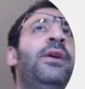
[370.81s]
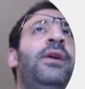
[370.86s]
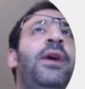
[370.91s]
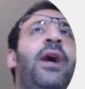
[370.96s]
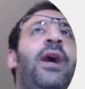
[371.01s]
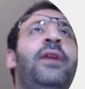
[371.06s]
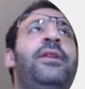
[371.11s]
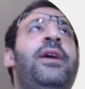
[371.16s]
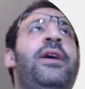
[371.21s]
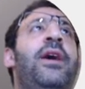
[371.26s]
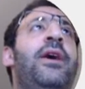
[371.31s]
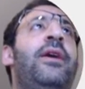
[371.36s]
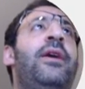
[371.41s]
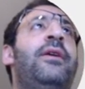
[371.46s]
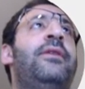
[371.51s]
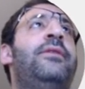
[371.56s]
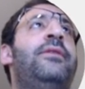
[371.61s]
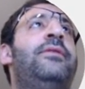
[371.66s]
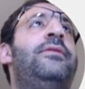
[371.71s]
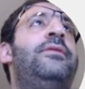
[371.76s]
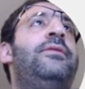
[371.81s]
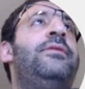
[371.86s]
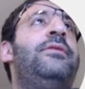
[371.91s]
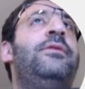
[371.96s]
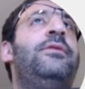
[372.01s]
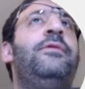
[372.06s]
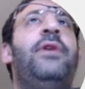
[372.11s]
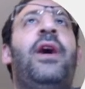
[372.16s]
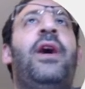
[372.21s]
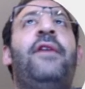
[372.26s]
and here
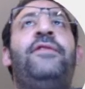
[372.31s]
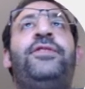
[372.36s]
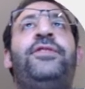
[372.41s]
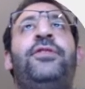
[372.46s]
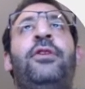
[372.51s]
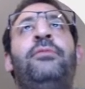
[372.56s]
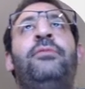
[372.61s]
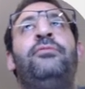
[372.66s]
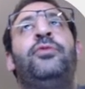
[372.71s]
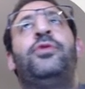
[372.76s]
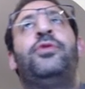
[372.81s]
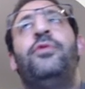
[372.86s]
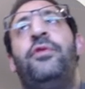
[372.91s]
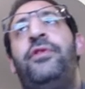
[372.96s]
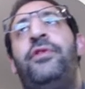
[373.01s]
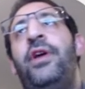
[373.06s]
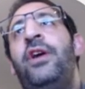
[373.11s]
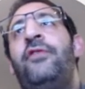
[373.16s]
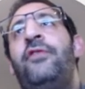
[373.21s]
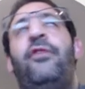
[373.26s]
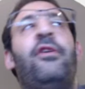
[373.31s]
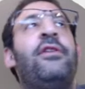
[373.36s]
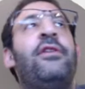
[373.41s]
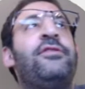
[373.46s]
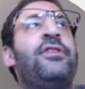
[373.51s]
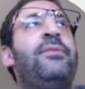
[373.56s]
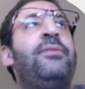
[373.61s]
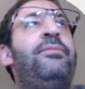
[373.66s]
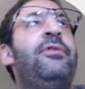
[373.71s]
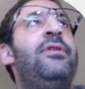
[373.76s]
we have some cool thing. For
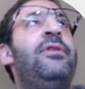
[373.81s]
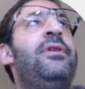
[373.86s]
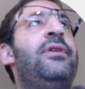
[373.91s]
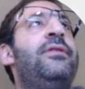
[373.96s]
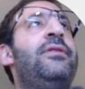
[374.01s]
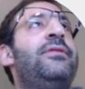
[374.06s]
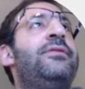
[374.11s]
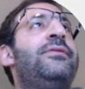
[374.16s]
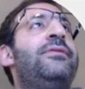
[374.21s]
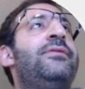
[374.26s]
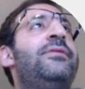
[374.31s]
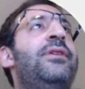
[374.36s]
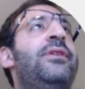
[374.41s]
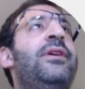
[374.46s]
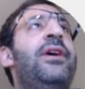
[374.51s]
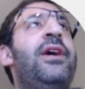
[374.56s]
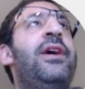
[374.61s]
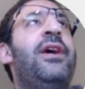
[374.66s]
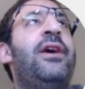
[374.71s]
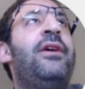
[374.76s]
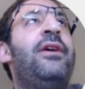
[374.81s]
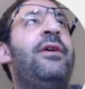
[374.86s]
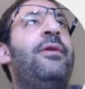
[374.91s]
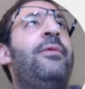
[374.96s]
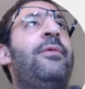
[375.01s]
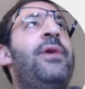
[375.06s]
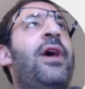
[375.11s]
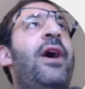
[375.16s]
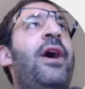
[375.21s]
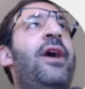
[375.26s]
example, here
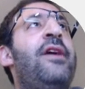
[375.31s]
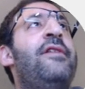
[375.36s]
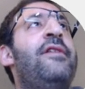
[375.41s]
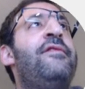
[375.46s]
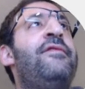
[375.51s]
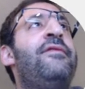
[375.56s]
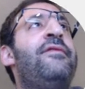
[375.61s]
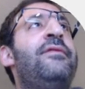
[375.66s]
we have